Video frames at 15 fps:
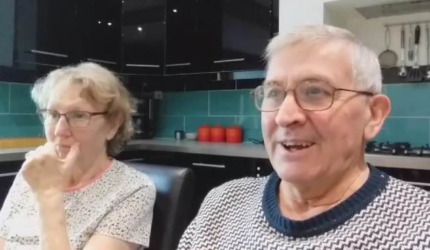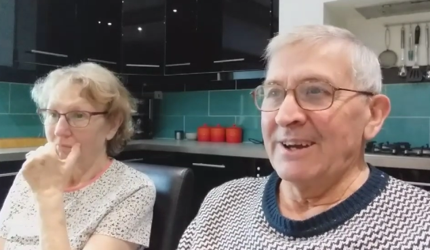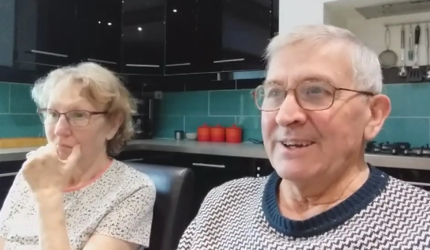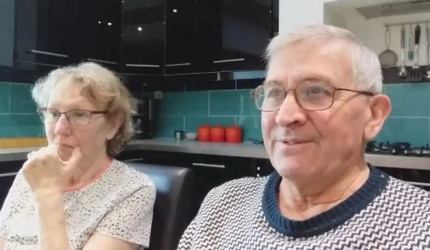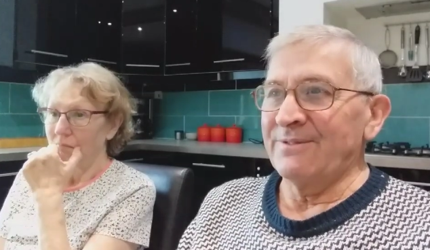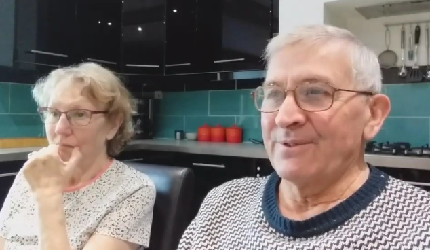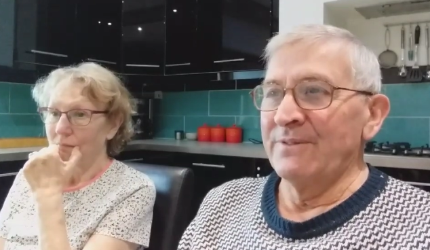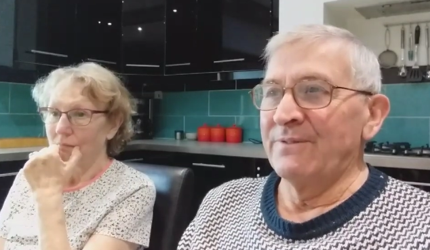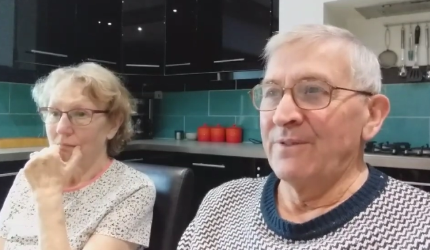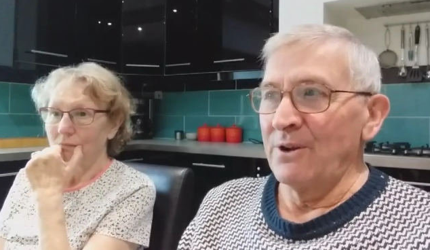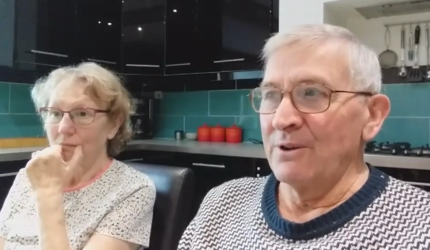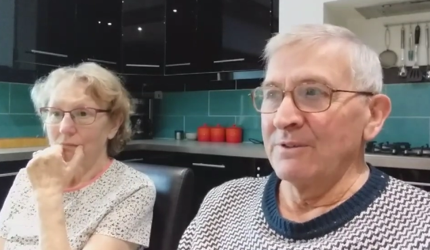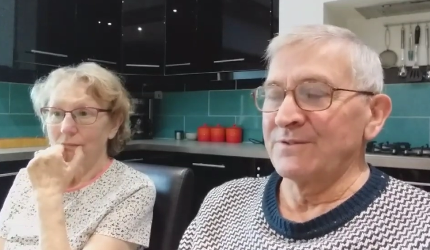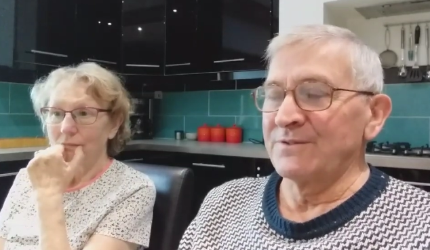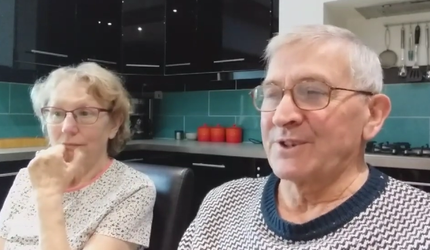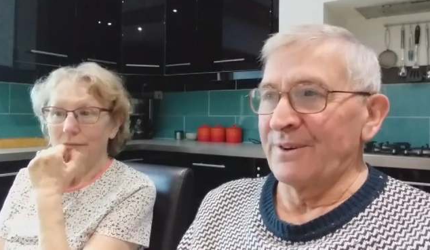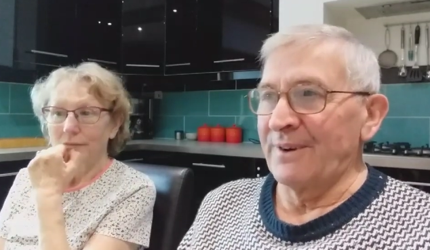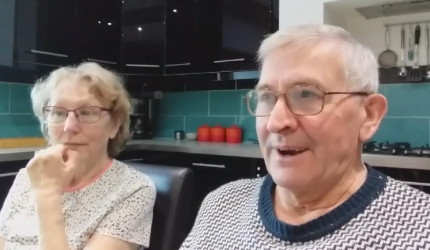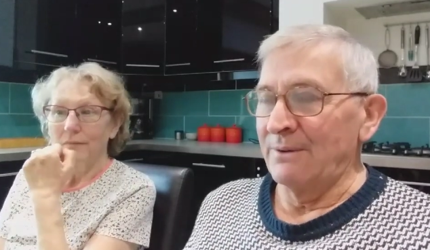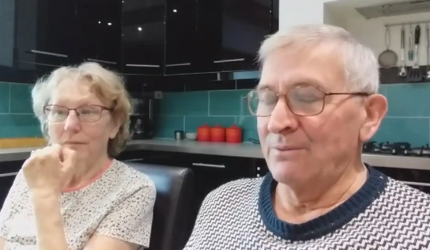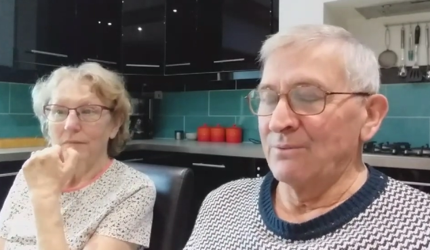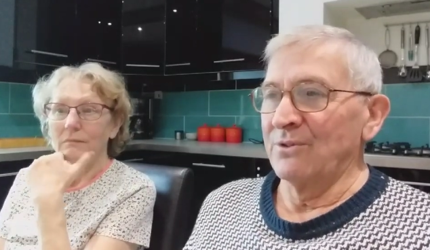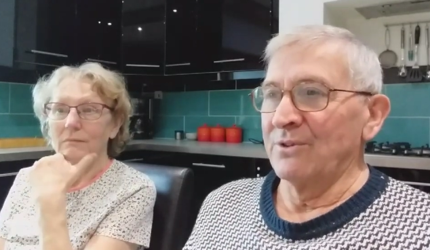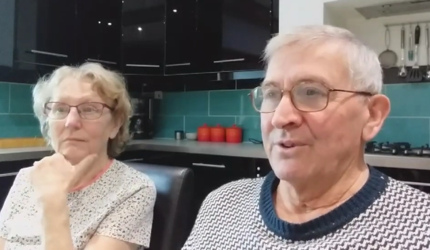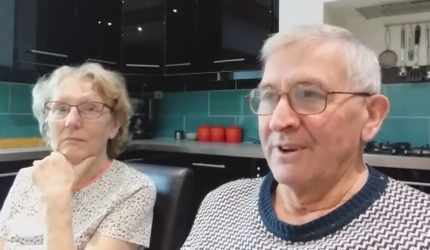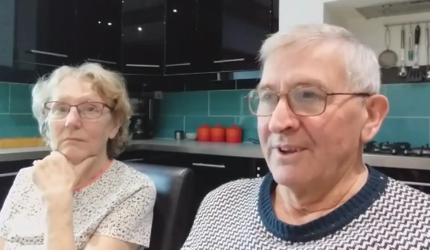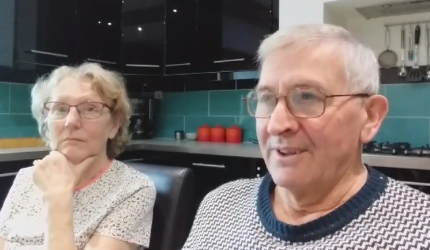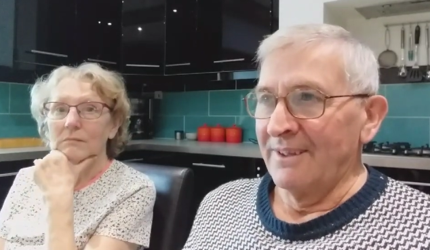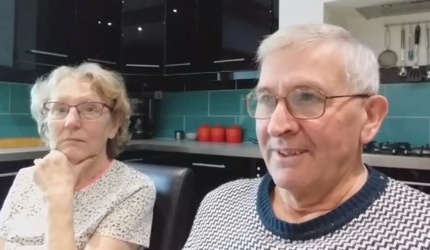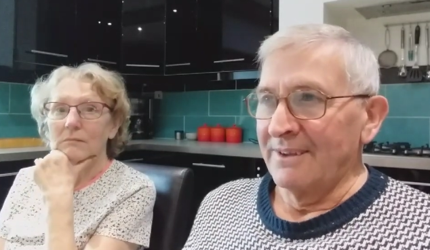Speaker 1: life revolves
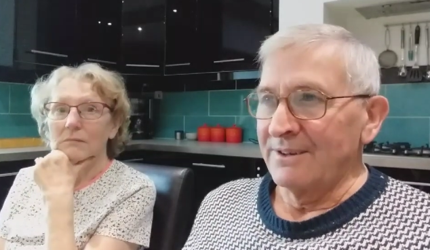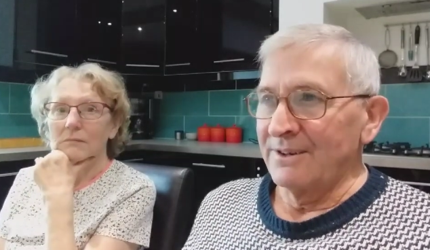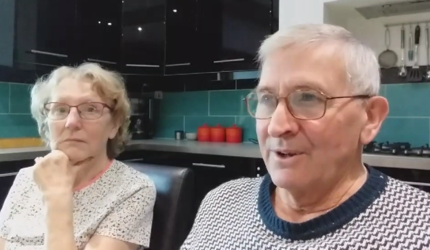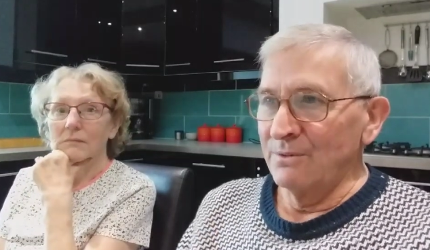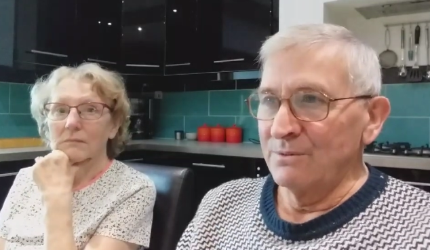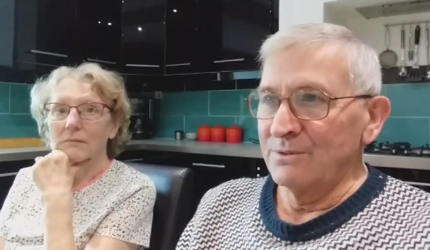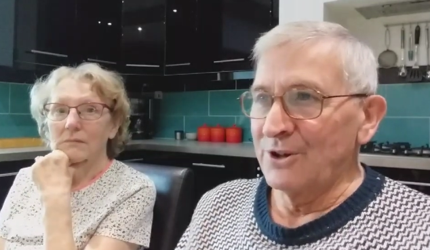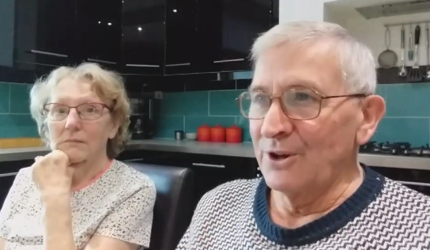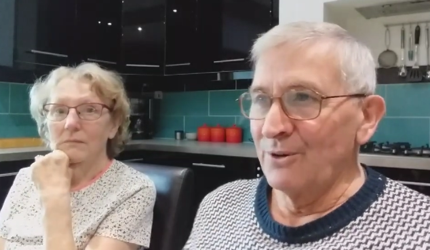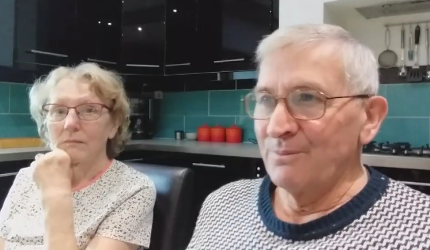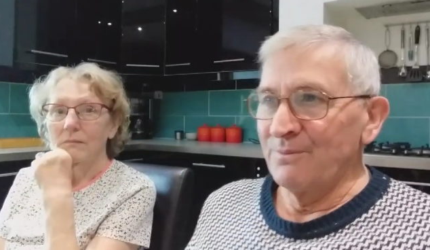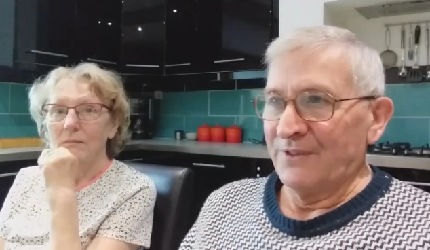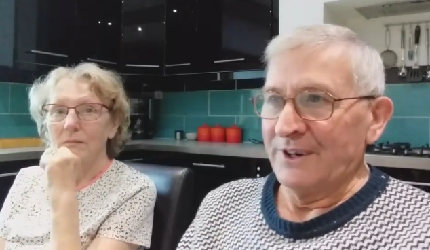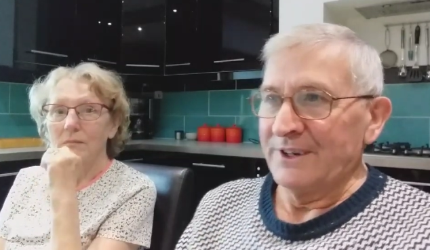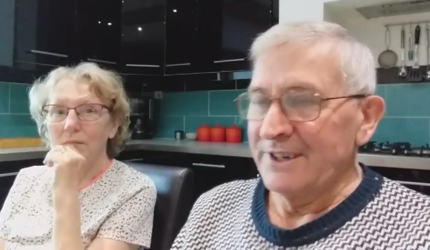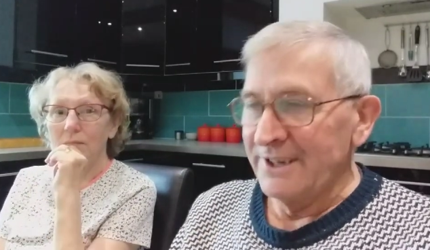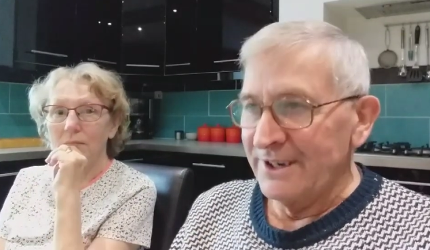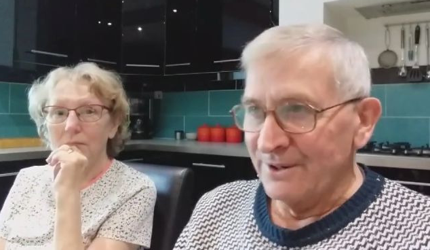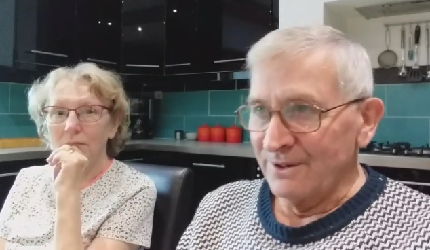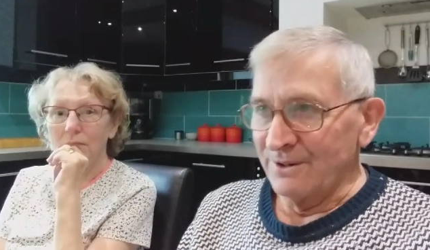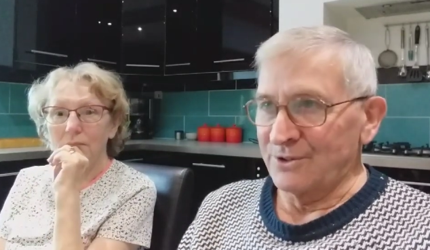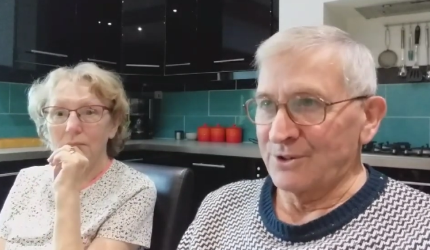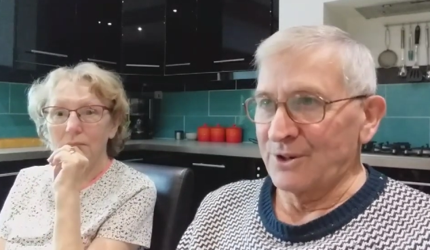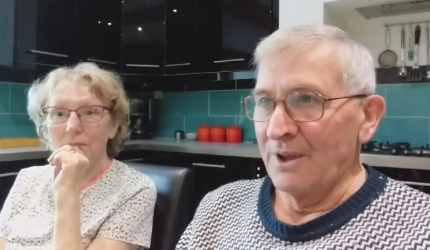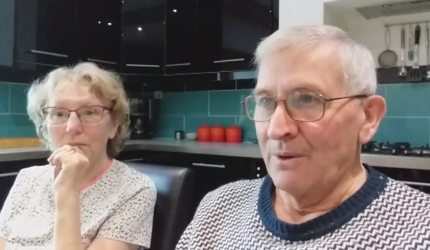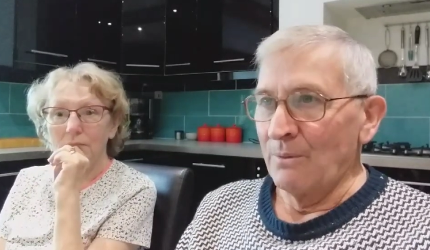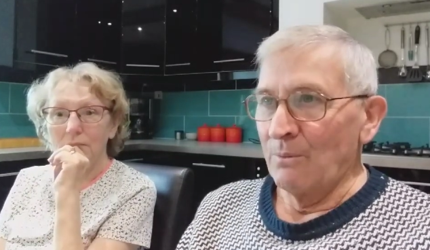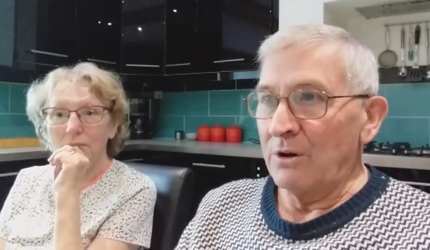around YouTube videos.